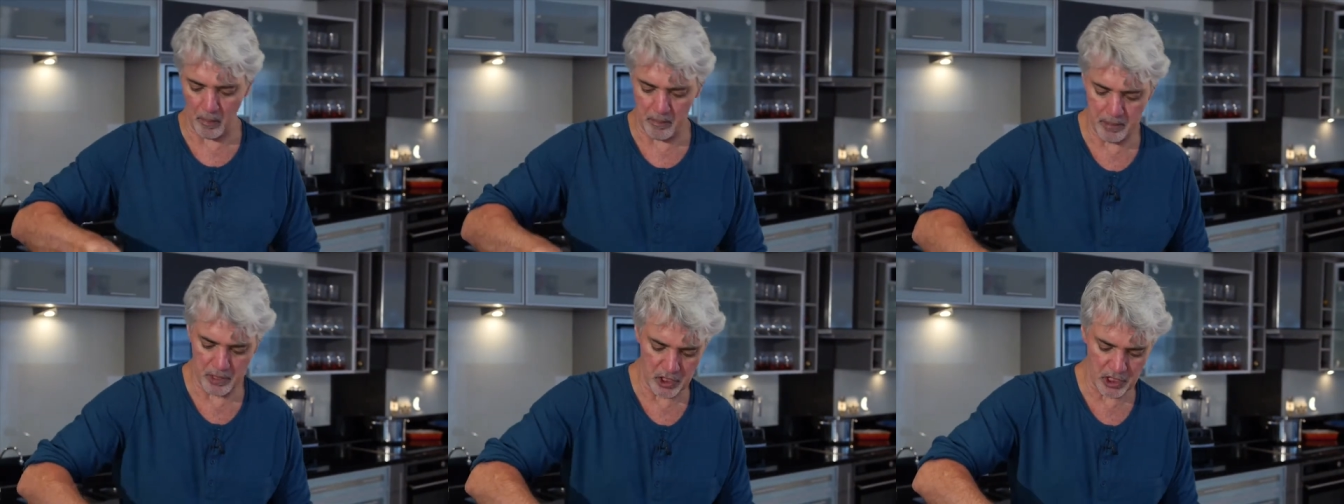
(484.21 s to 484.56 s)

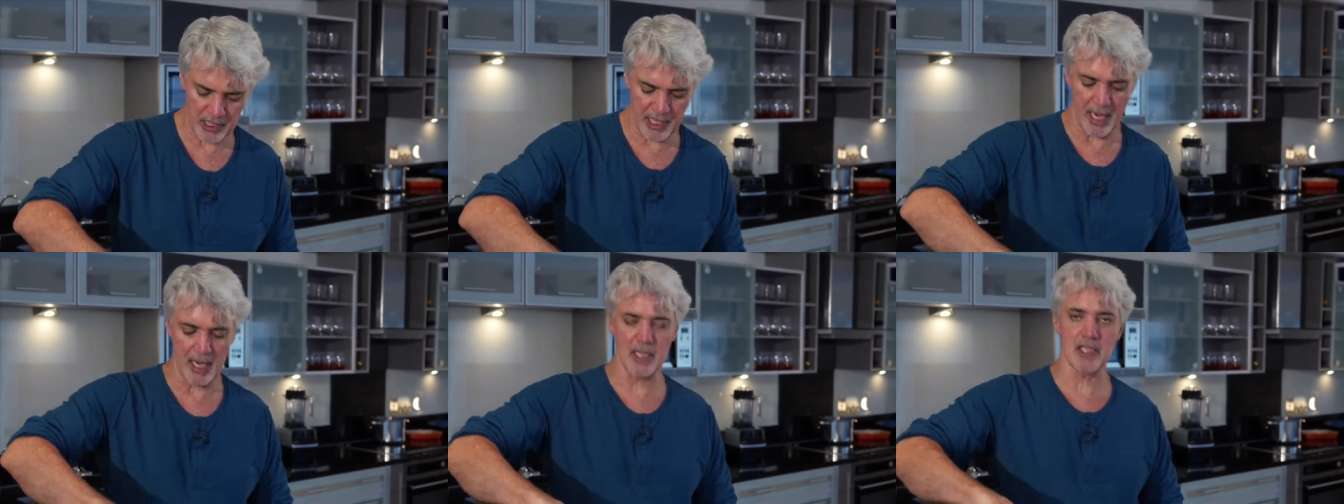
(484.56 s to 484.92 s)
but you
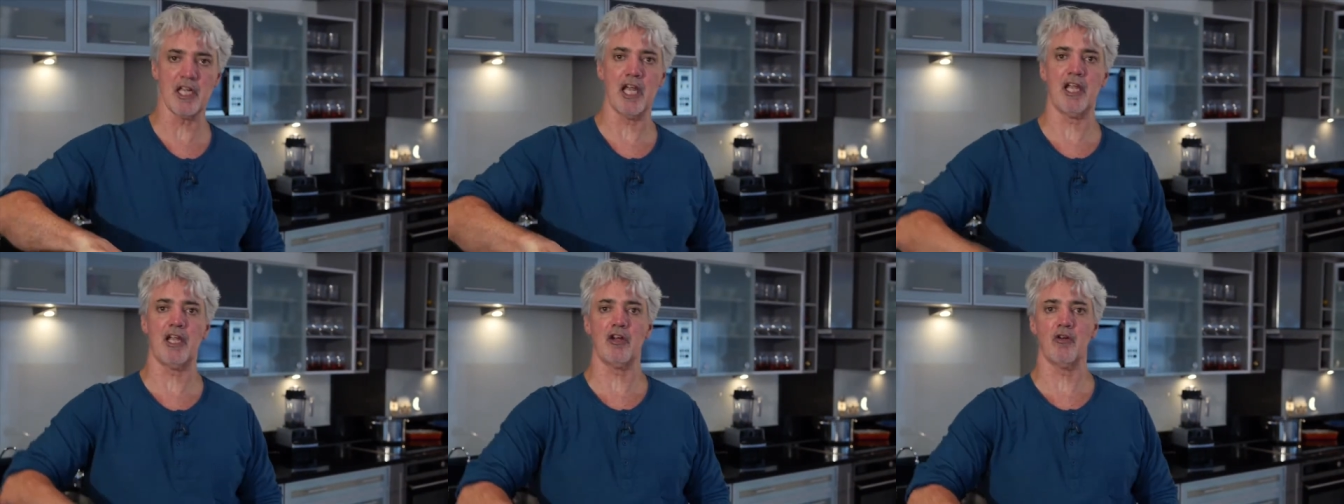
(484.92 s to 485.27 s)
can't
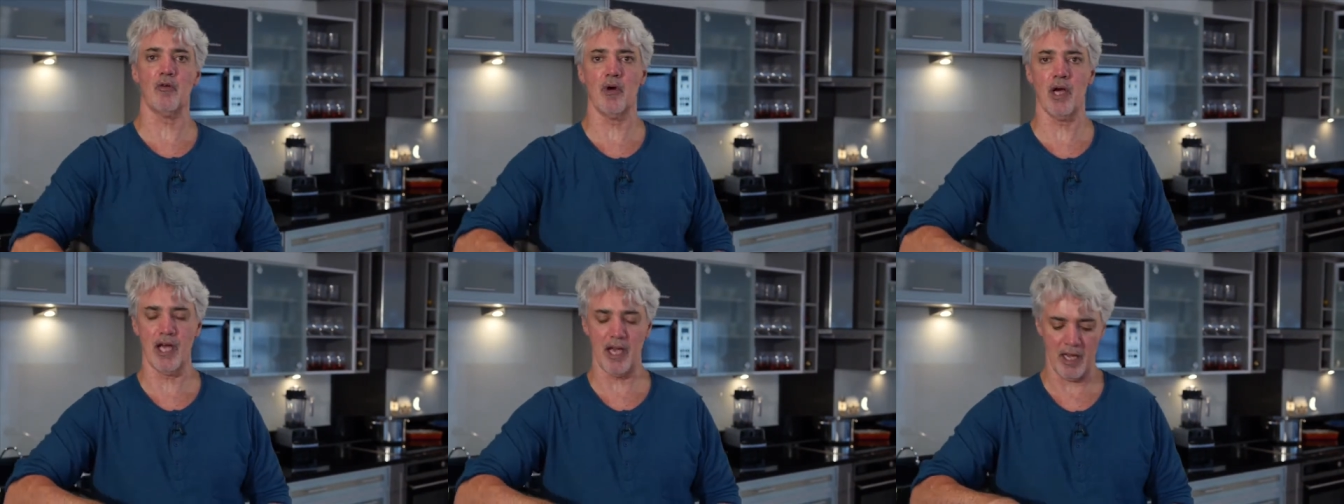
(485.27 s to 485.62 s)
take it
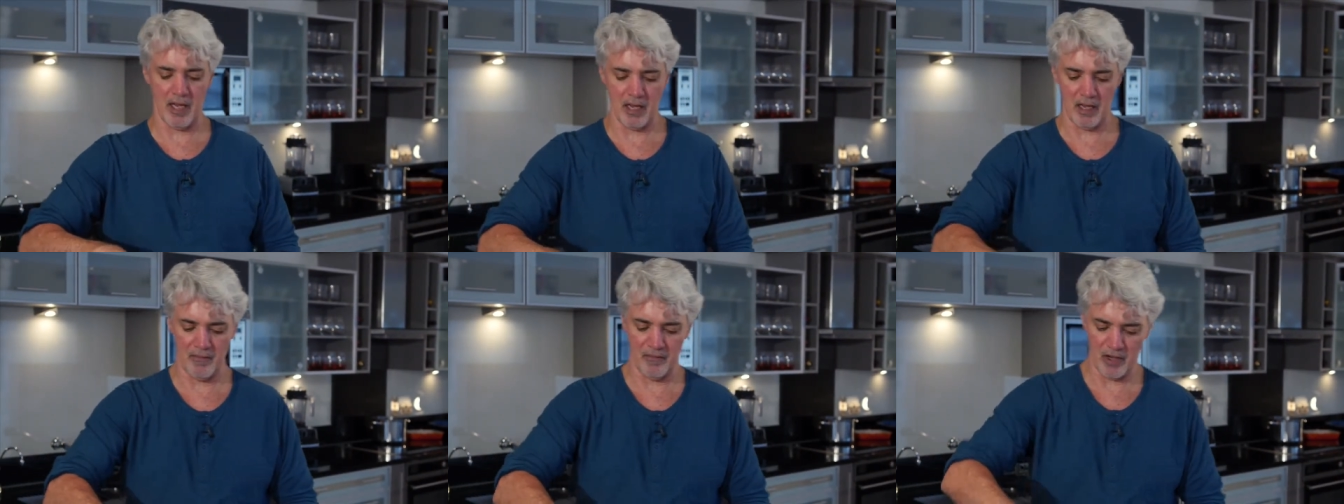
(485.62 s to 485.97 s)

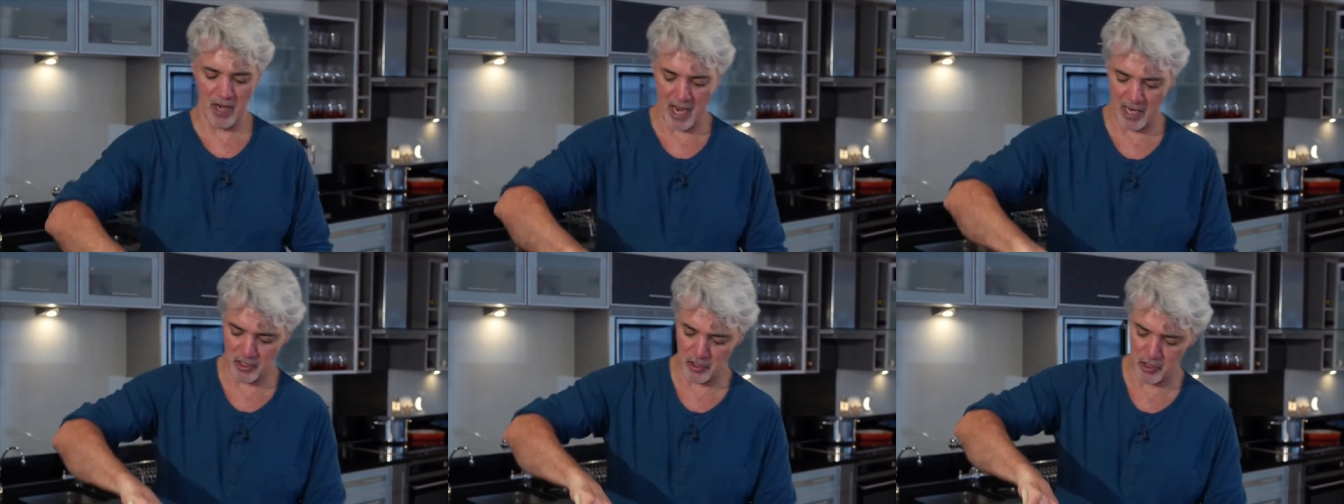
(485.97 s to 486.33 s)
away if you
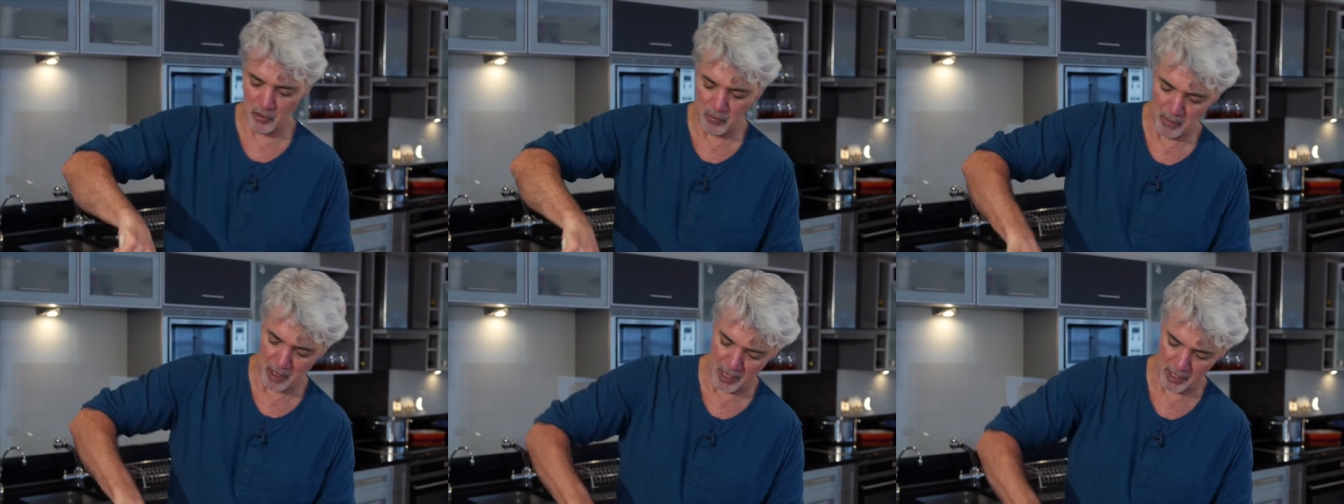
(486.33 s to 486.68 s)
add
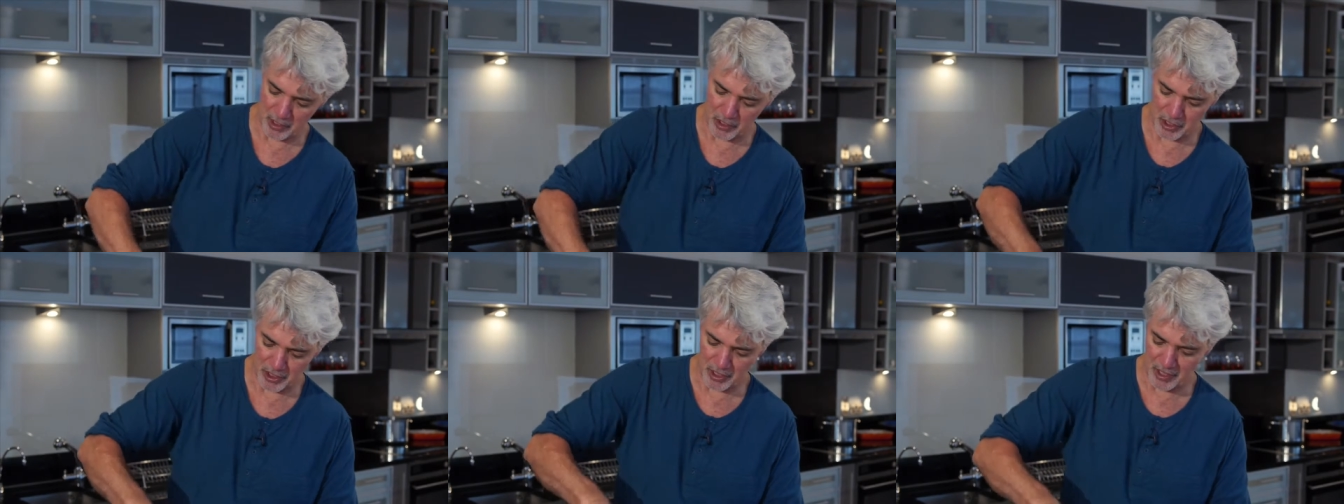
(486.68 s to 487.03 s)
too
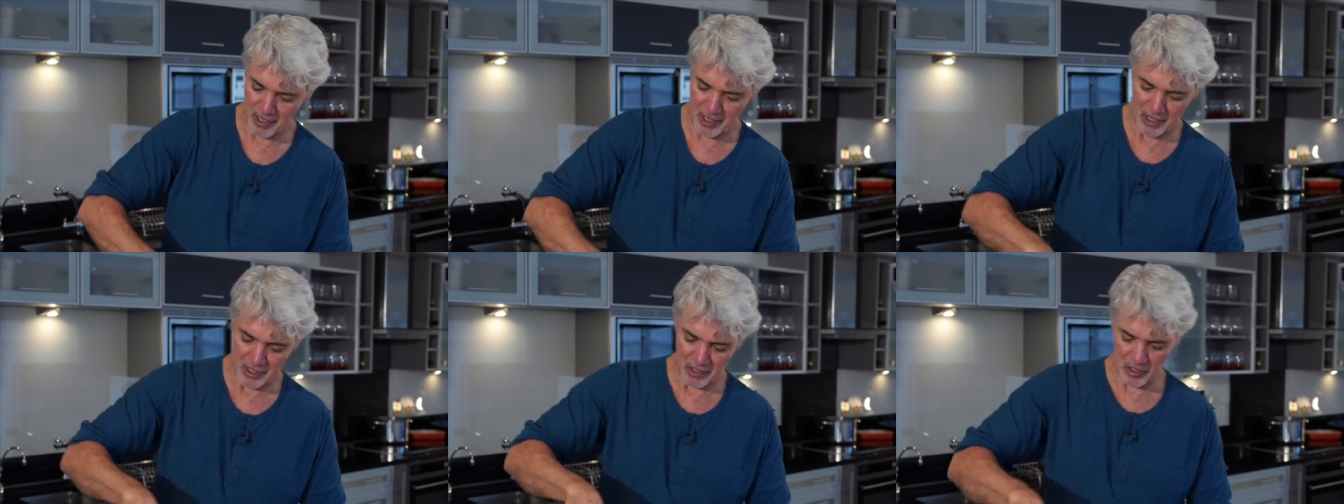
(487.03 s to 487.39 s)
much.
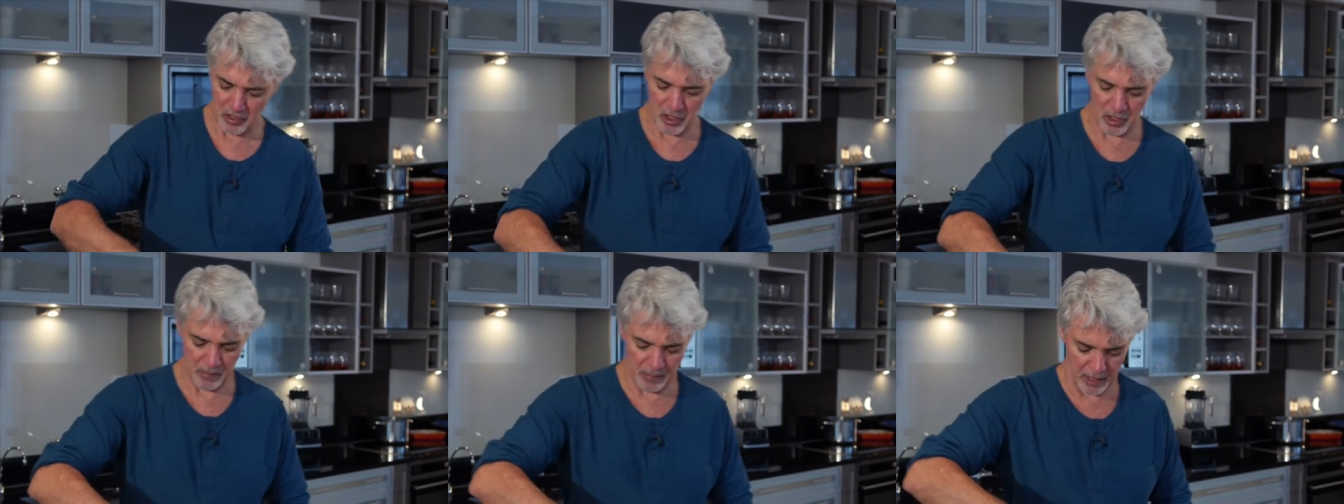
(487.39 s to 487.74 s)
So
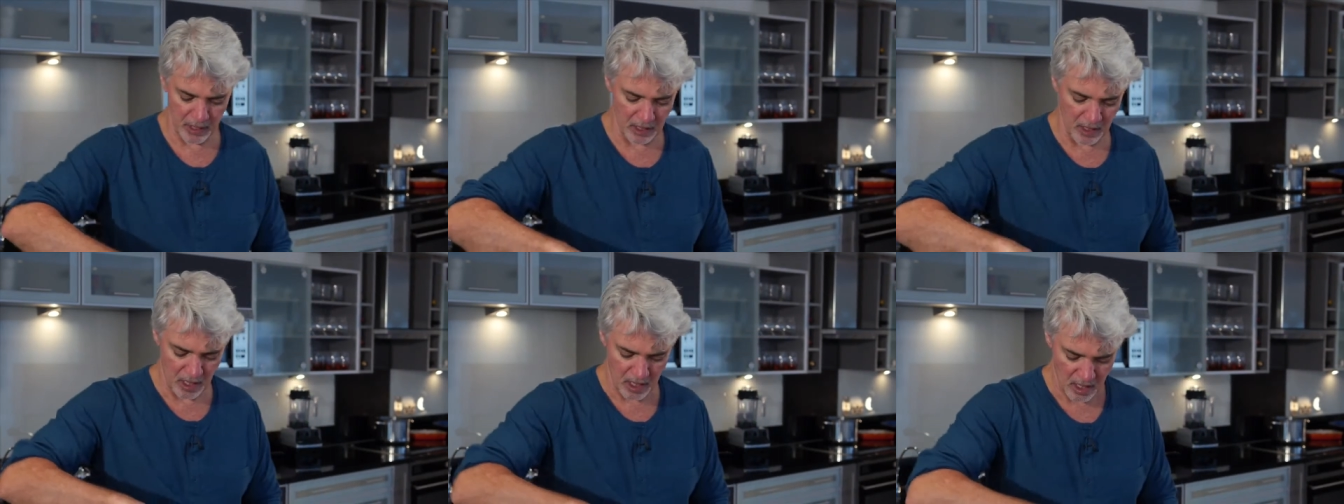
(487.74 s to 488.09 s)
just
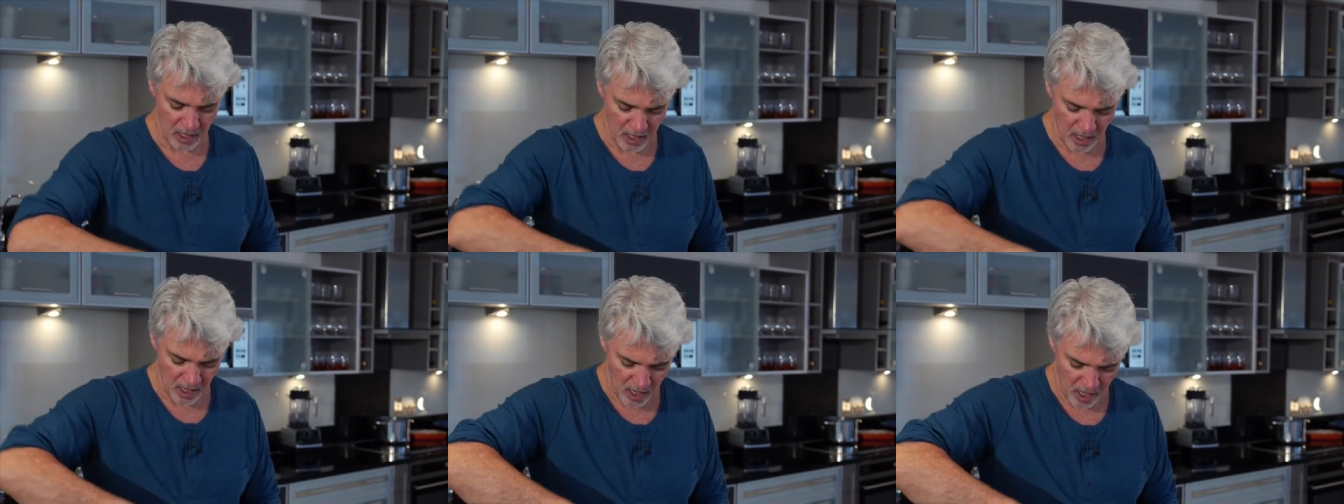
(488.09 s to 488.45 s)
be
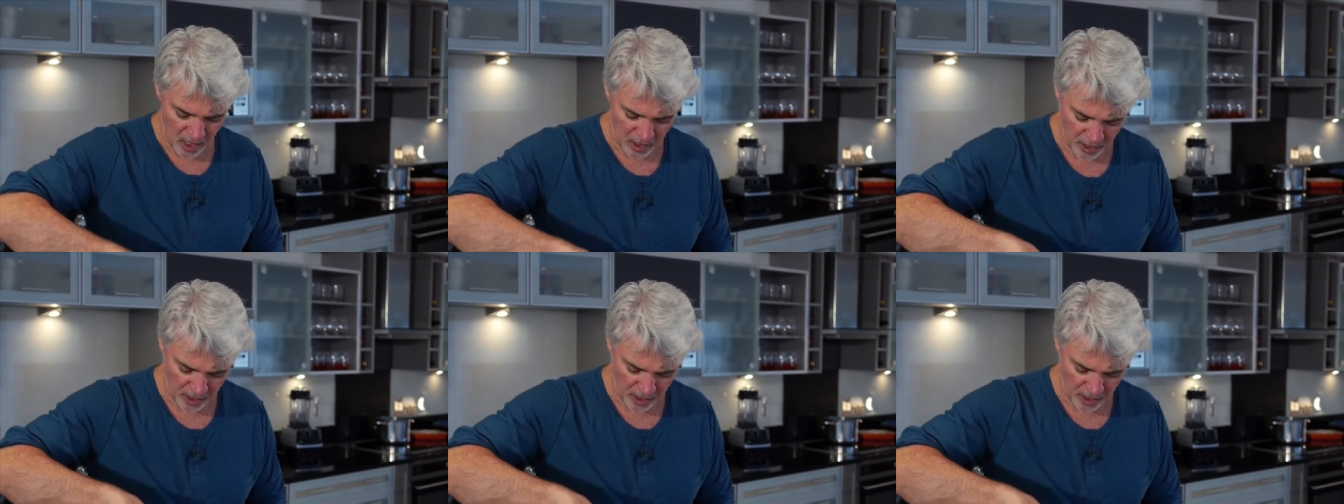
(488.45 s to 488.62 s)
a